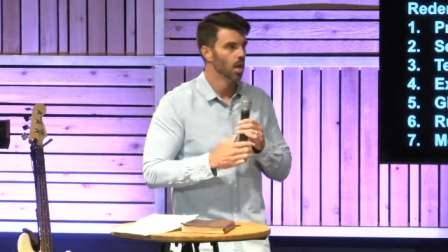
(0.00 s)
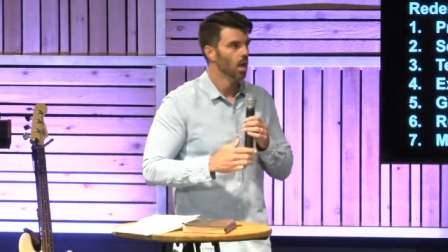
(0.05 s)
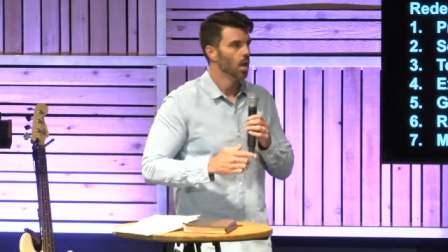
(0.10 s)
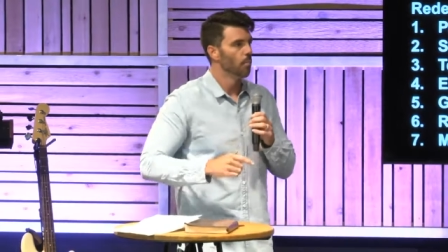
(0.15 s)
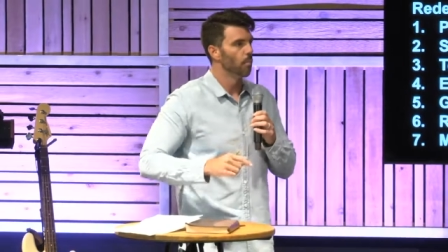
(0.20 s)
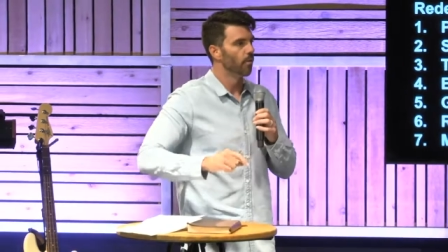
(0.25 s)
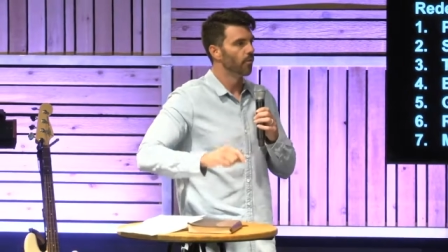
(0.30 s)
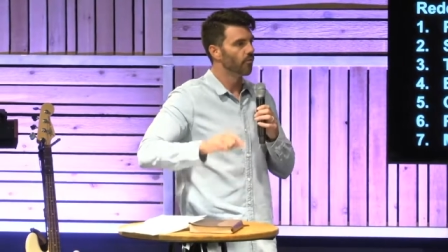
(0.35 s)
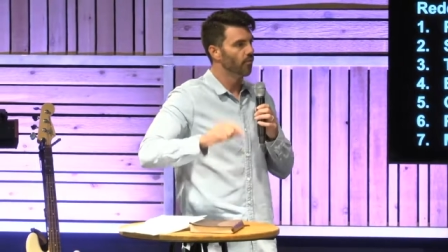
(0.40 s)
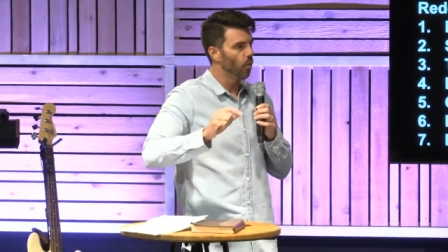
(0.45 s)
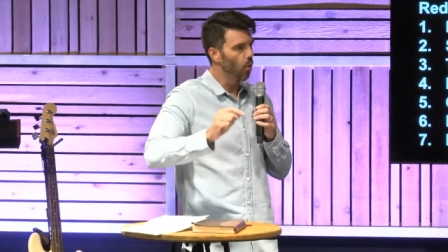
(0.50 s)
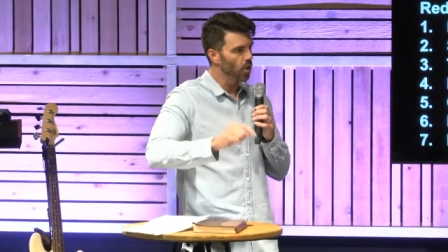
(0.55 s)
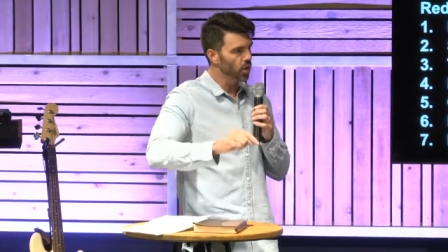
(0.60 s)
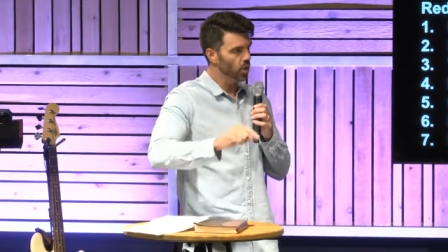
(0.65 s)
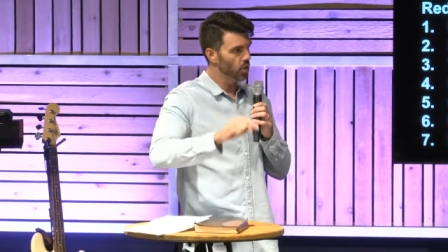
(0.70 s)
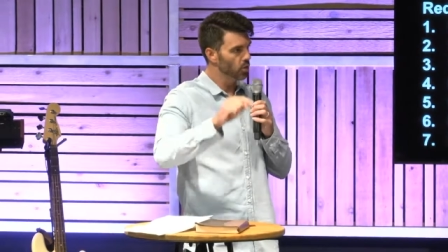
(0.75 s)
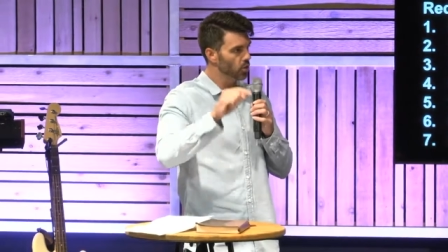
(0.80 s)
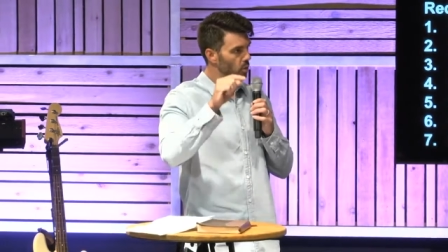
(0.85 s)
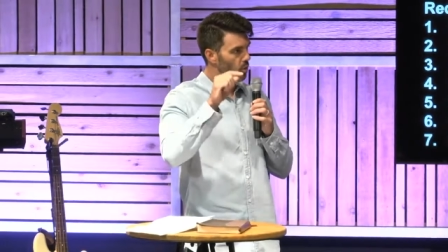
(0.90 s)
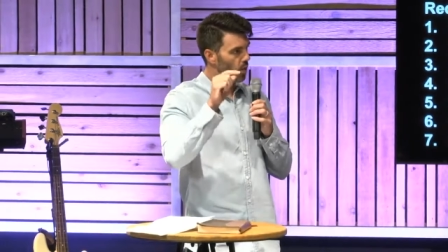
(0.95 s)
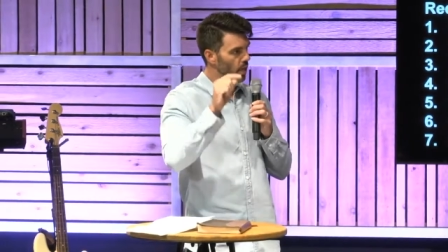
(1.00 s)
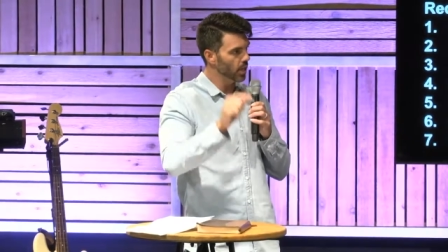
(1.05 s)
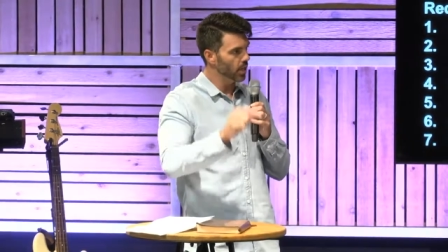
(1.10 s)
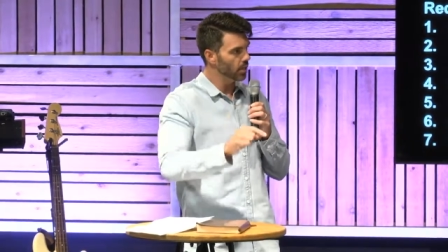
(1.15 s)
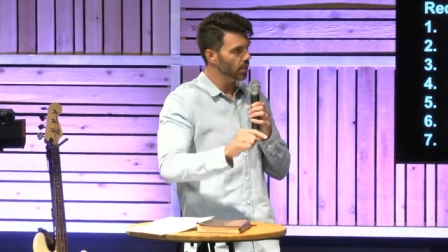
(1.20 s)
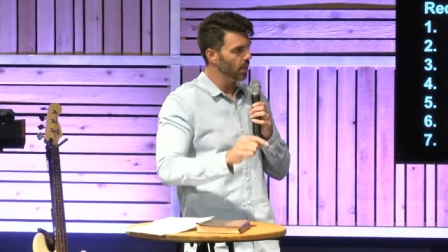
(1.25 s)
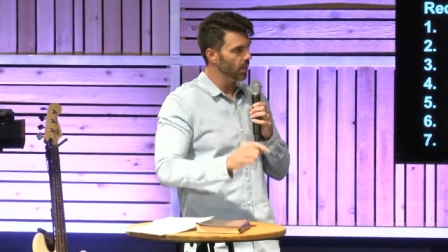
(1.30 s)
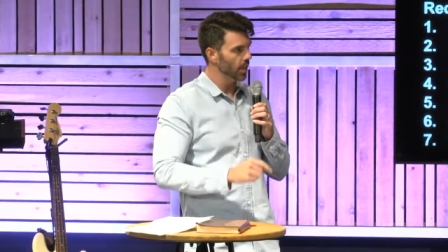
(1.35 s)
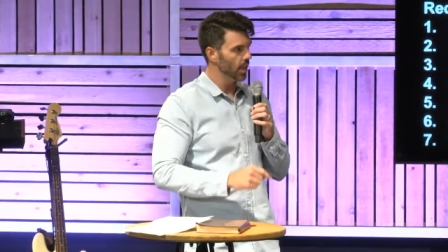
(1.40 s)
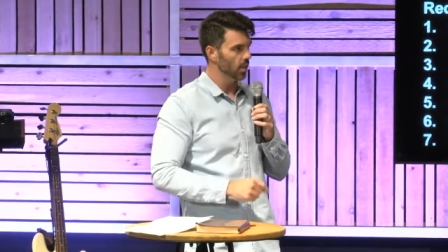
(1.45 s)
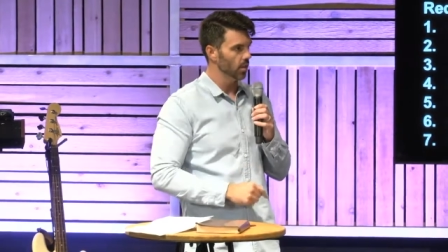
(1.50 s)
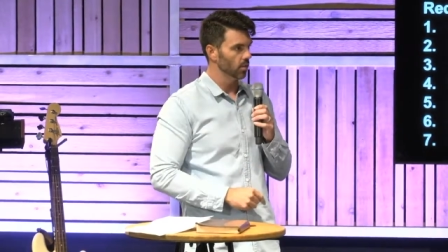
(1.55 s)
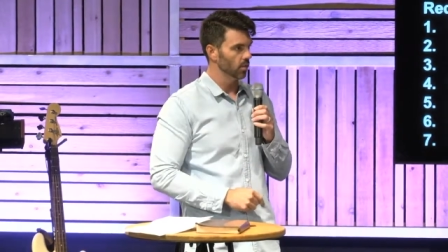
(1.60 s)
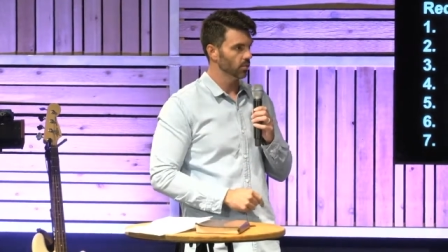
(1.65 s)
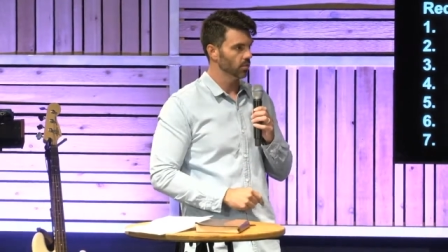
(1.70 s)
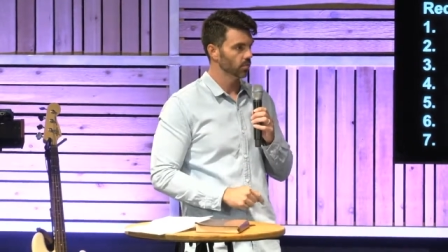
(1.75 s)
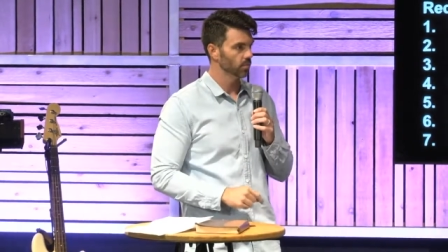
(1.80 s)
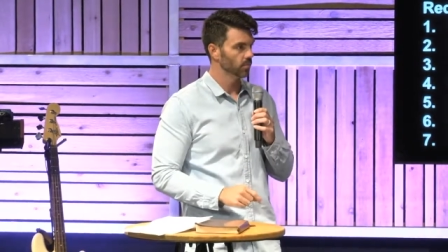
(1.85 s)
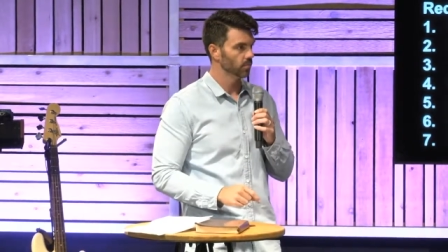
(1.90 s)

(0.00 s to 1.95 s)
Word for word: Before you do anything else,